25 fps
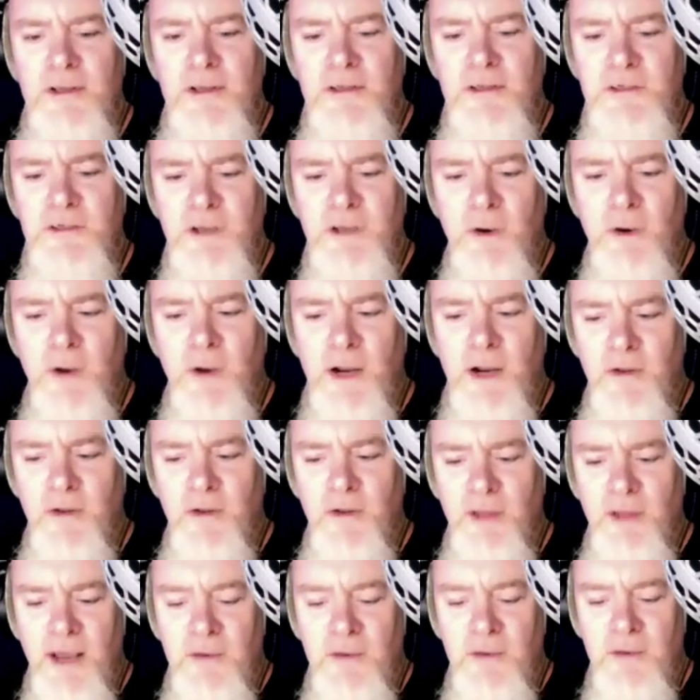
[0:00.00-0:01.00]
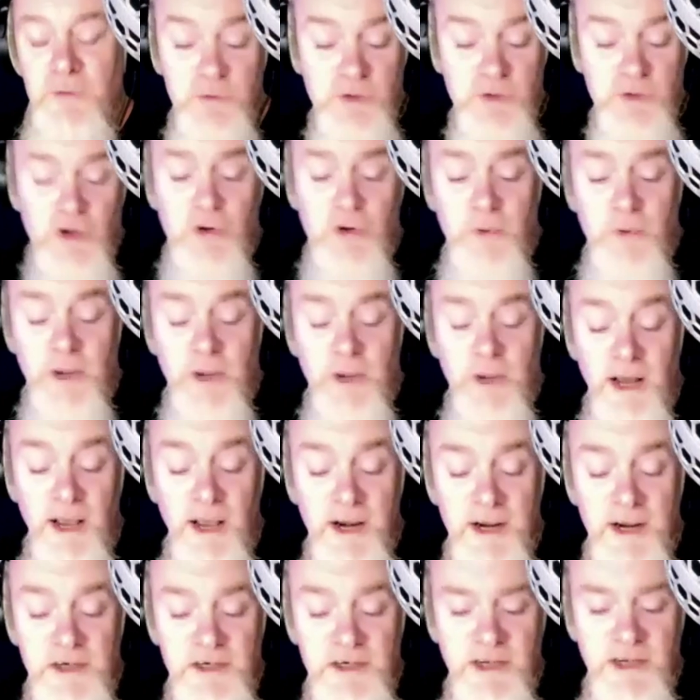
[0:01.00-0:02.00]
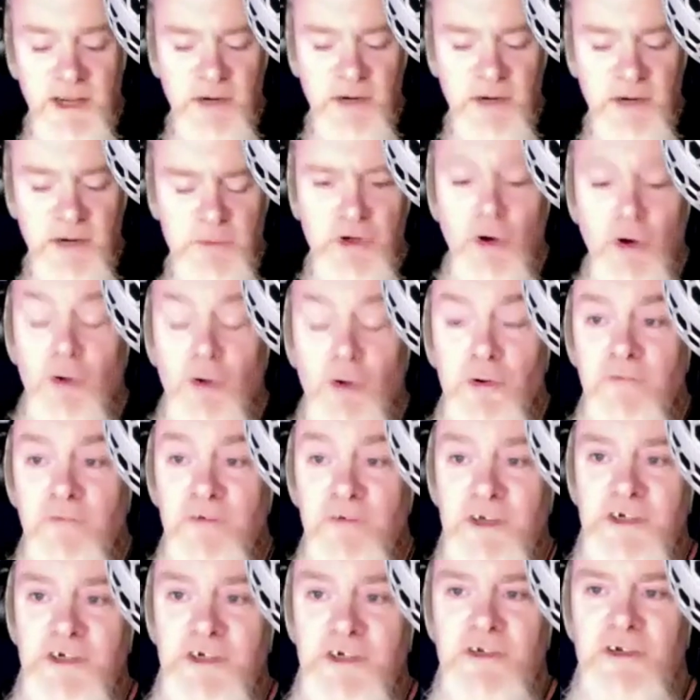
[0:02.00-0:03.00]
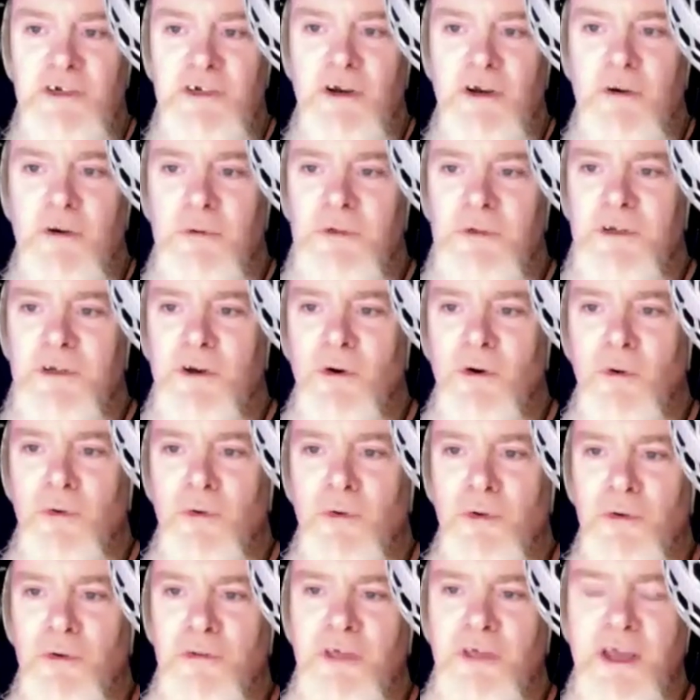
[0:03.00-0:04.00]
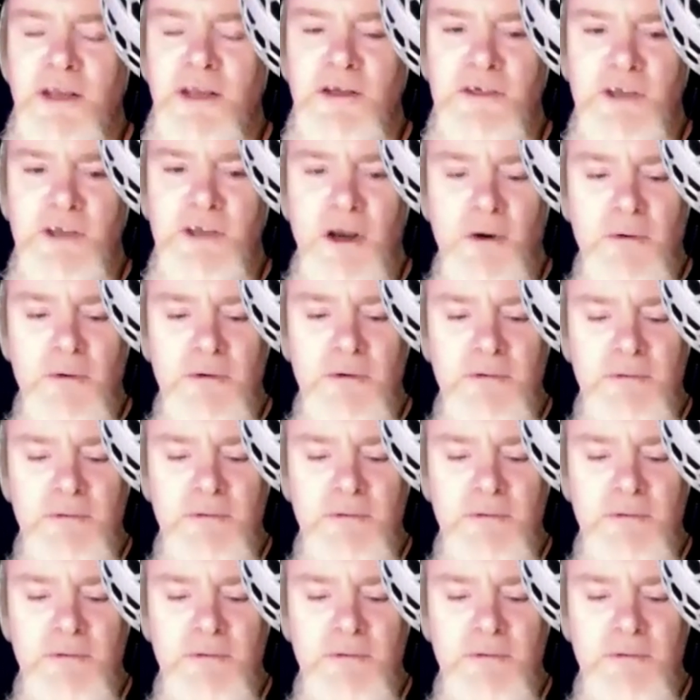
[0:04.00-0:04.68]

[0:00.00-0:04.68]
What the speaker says: So I got that, which was a good way to learn actually, and it was an audio vision, so it was a whole new thing. So